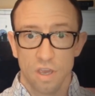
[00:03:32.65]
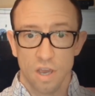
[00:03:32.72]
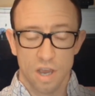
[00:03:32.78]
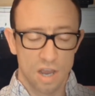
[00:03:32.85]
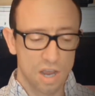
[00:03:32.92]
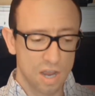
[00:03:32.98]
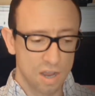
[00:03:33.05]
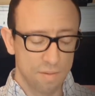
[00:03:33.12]

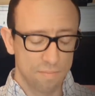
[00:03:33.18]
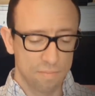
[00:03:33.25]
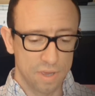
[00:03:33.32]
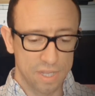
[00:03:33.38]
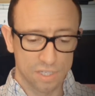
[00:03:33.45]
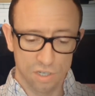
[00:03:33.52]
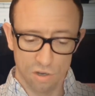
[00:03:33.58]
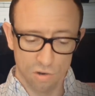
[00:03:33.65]

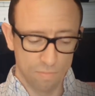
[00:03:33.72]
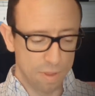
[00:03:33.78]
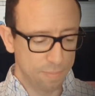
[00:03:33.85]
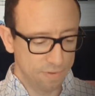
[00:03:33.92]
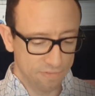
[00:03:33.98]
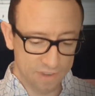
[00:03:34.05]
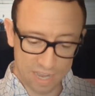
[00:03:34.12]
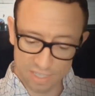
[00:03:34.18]
And so
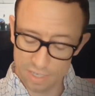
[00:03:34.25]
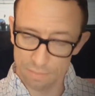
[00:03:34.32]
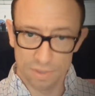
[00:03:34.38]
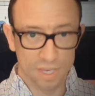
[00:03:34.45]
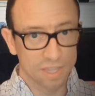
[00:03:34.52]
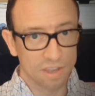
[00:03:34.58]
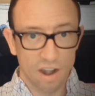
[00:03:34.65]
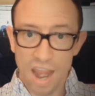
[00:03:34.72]
maybe you've got
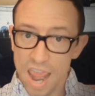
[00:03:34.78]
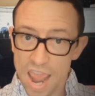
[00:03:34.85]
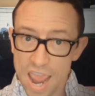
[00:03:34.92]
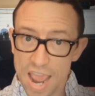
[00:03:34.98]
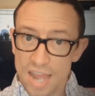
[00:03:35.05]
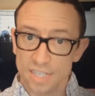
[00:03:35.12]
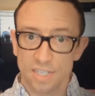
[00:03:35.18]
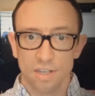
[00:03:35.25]
something in their
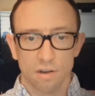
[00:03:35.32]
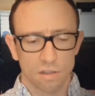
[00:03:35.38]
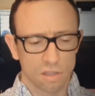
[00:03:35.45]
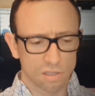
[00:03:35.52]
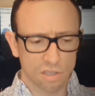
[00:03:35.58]
hands and they're